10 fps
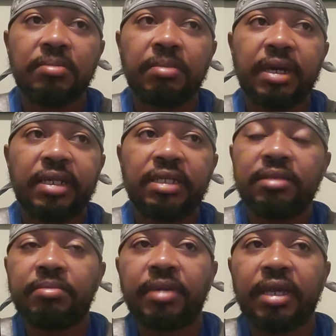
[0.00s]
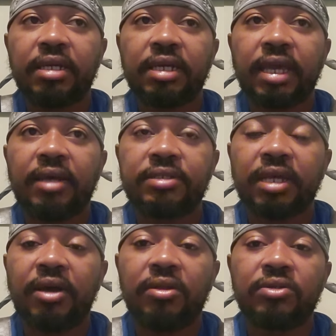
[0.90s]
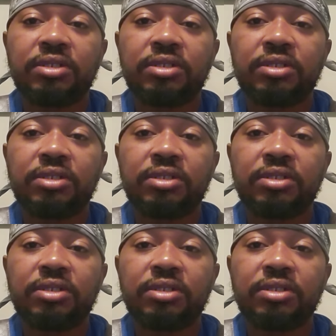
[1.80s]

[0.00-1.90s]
money, bank accounts, all